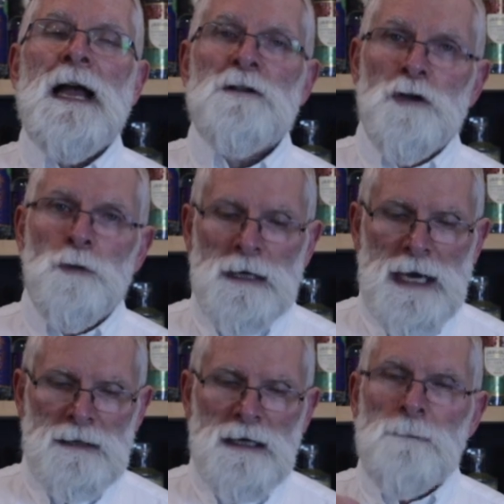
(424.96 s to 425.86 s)
and you
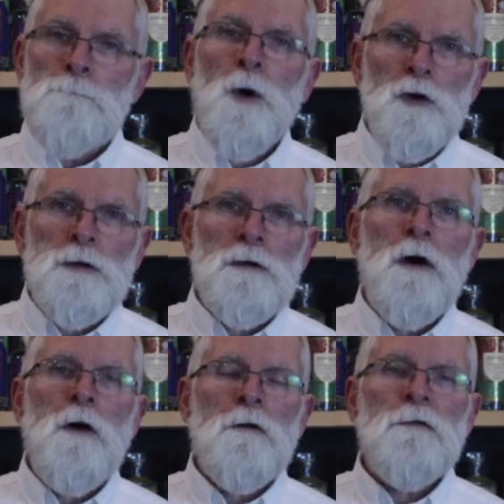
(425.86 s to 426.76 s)
get a
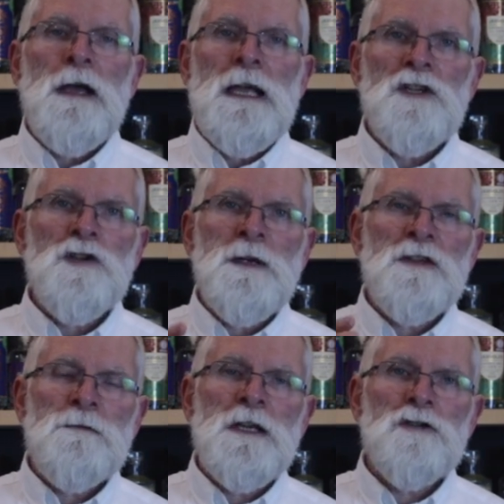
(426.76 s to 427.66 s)
bottle of
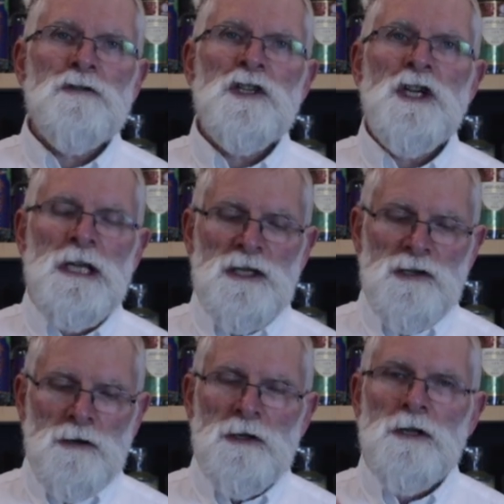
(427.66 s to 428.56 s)
HMS Victory gin
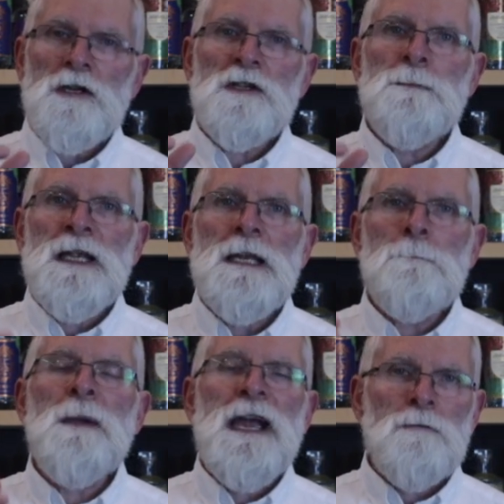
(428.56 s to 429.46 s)
inside that has been
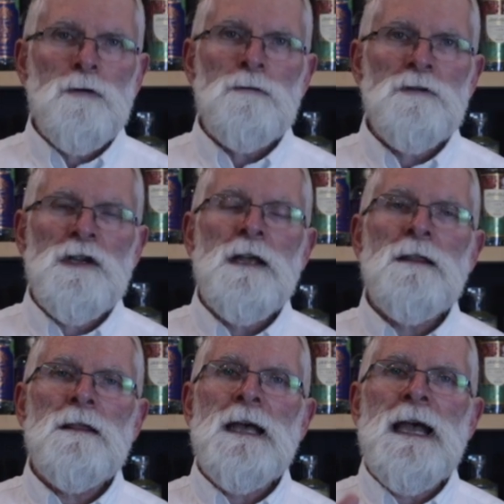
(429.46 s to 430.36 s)
in barrels
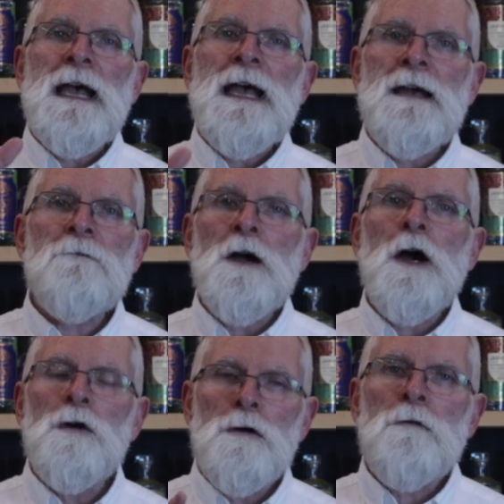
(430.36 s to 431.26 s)
that have
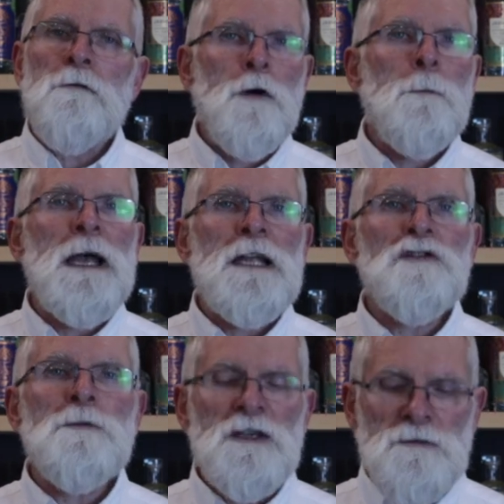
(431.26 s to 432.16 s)
oak from
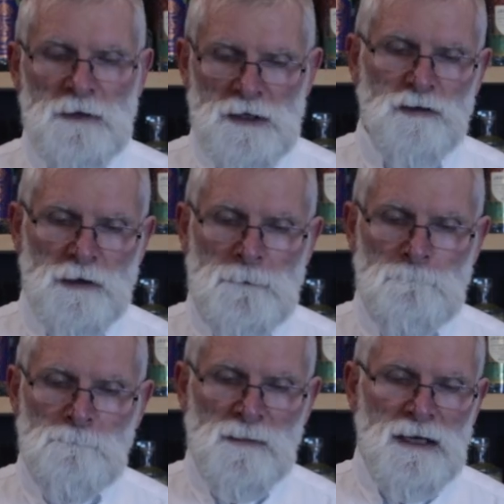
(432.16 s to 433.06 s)
HMS Victory
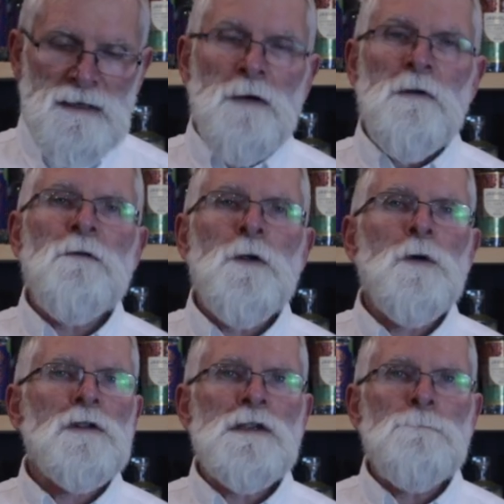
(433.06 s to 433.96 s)
now if you
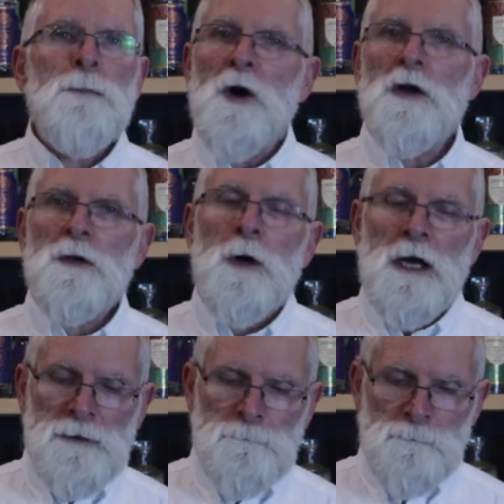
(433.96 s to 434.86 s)
want to buy
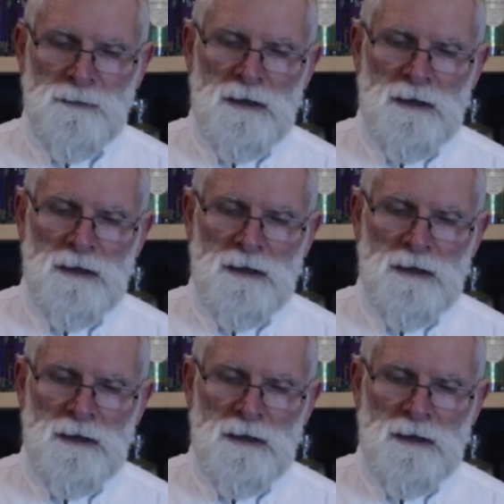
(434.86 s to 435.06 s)
one